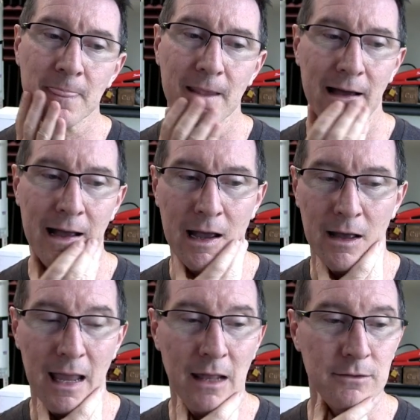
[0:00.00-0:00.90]

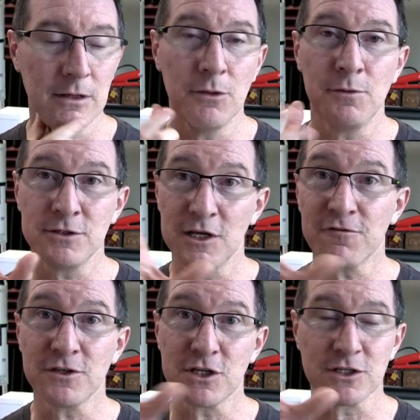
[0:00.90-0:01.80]
And the
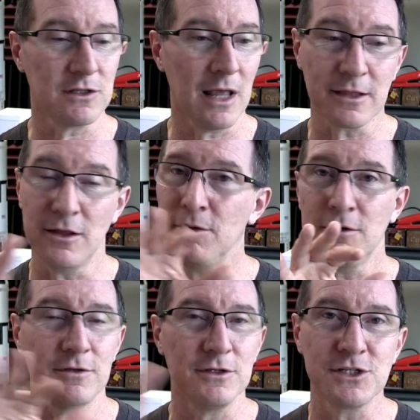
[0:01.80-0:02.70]
differences, like
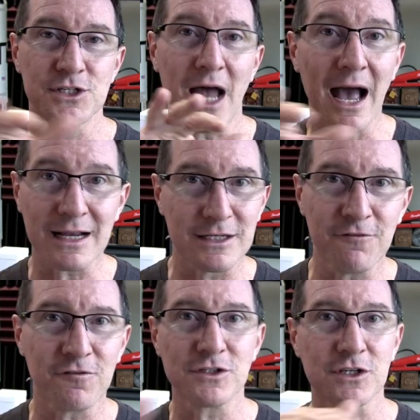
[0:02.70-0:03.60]
the stark
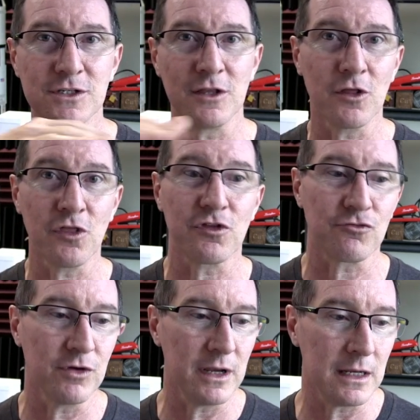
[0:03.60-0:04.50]
differences in the
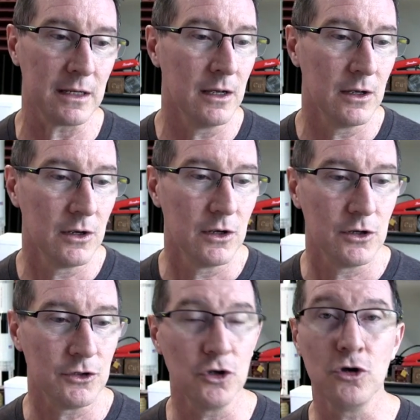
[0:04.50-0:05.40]
3
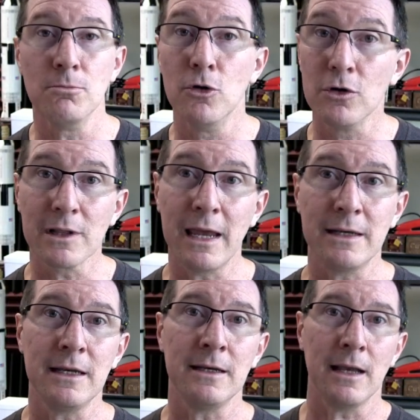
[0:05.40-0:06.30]
new moon
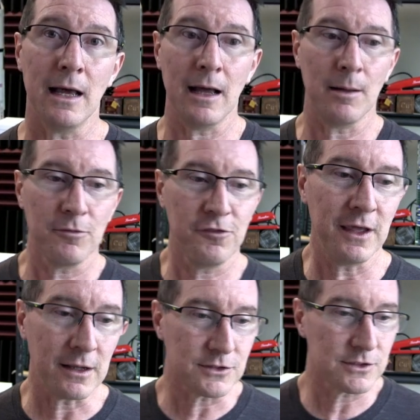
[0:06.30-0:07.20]
landing
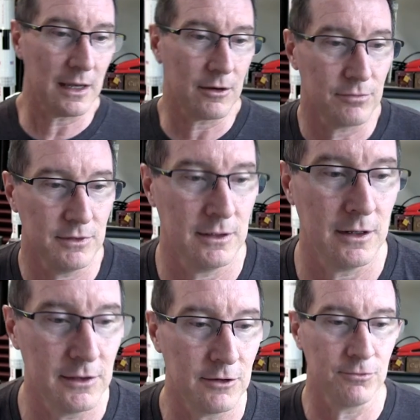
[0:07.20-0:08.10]
things. They're
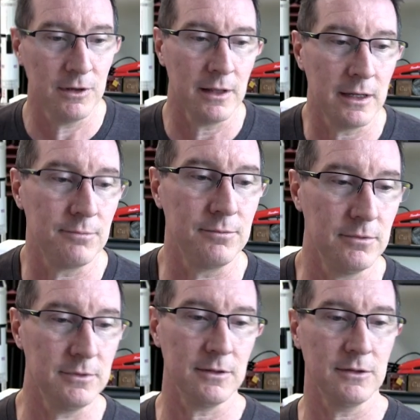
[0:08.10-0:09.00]
really
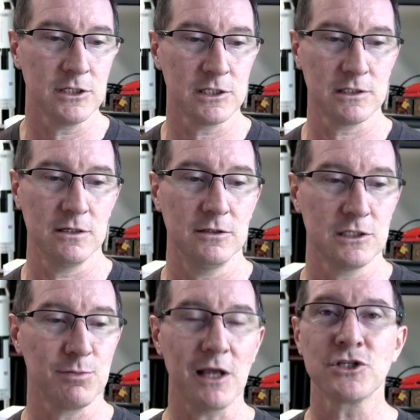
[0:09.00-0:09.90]

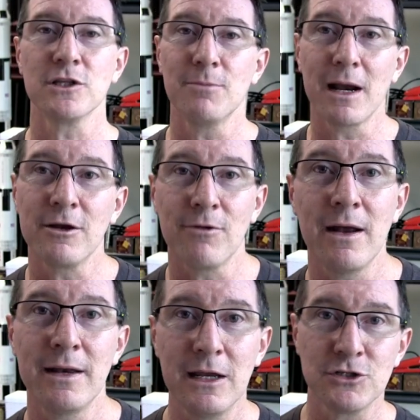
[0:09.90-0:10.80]
splashing the money
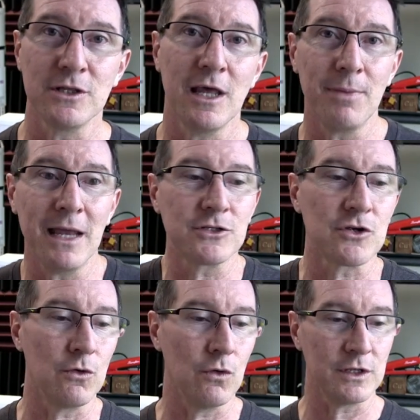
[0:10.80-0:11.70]
around, hedging their bets
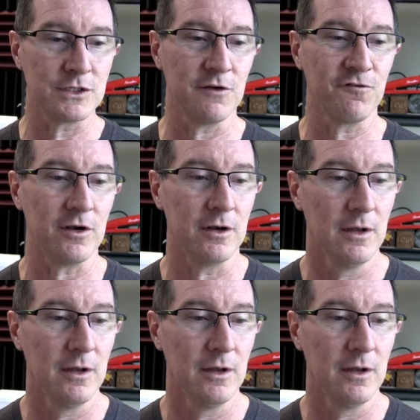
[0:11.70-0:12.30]
on all these different